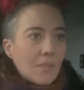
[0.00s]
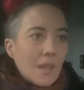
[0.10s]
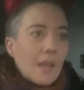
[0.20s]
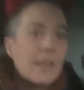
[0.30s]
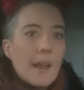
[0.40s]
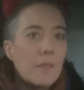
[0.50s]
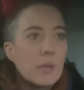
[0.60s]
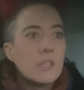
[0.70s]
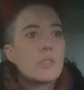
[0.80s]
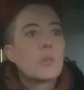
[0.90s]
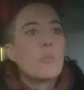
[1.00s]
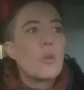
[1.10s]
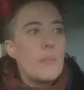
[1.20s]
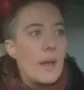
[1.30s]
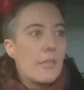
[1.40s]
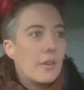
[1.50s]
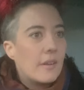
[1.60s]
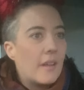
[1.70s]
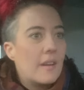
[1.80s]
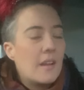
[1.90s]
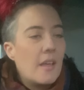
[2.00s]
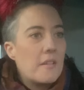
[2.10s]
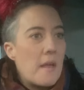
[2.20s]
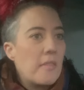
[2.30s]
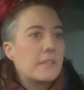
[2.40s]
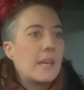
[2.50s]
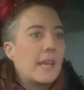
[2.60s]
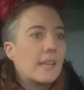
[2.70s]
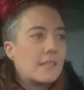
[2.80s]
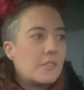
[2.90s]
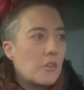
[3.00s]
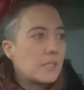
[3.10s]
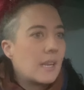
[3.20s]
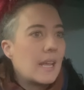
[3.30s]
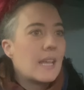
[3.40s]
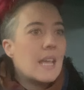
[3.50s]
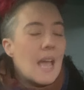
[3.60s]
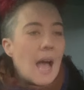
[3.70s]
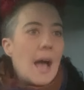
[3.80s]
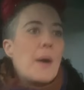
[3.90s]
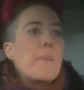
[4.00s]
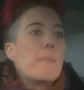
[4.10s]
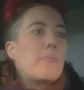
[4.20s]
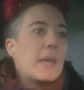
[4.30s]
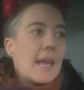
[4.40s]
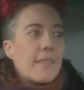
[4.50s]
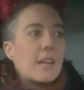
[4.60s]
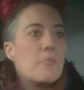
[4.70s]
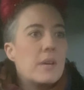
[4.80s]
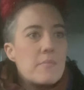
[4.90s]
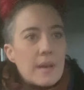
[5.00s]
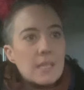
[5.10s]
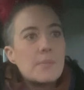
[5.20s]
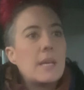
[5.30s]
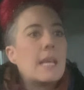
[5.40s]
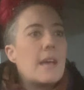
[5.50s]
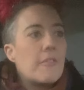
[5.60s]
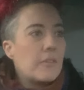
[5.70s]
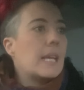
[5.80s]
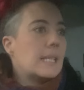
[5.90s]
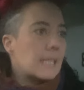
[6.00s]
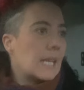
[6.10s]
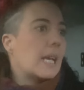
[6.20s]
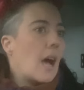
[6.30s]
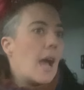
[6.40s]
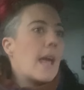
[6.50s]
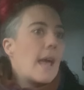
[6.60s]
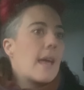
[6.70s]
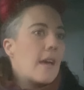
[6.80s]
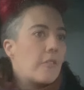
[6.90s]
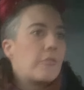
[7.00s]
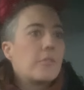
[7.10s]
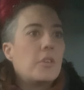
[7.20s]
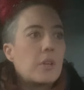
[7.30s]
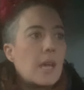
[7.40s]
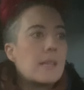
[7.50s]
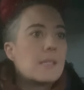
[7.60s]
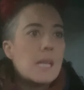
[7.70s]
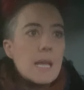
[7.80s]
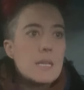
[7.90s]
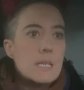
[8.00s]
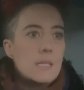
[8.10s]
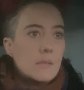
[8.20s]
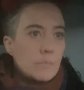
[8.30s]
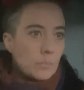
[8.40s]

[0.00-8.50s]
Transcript: Again, I'm going to talk more about that another day, not today. But yeah, they're complete and balanced by the FED-IAF UK standards.